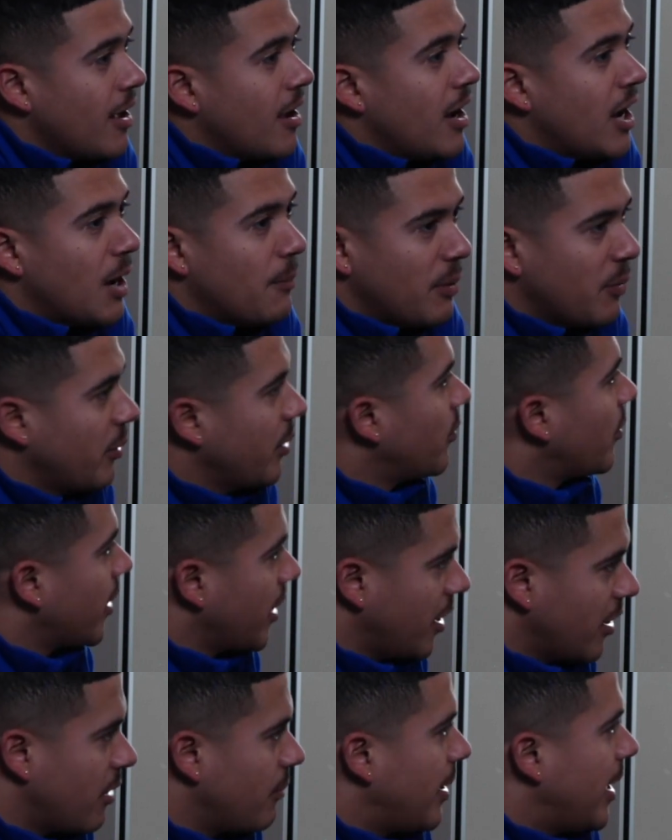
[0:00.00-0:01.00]
But we want to
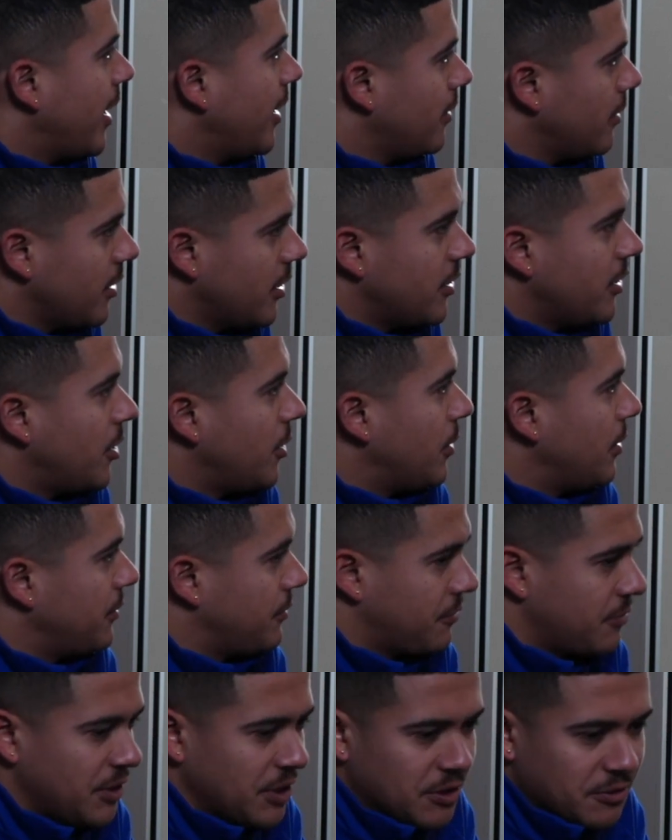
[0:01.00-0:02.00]
hear about it.
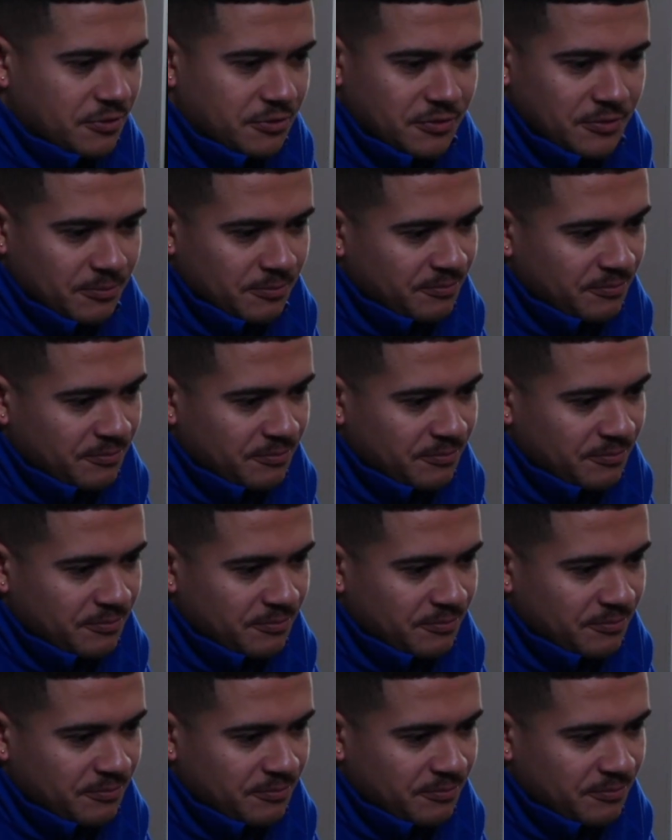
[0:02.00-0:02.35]
If